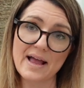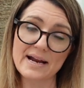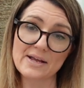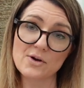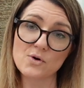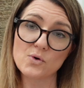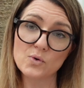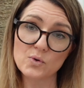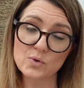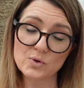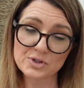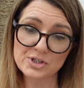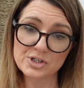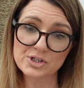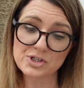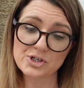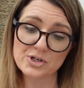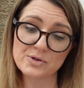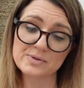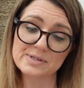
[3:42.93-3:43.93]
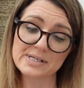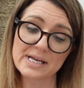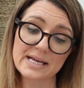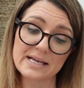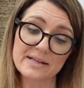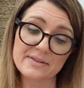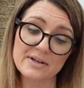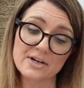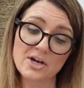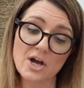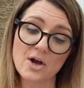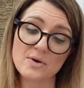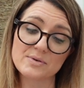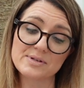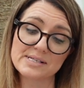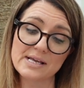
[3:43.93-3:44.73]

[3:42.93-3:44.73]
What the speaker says: any orders using the code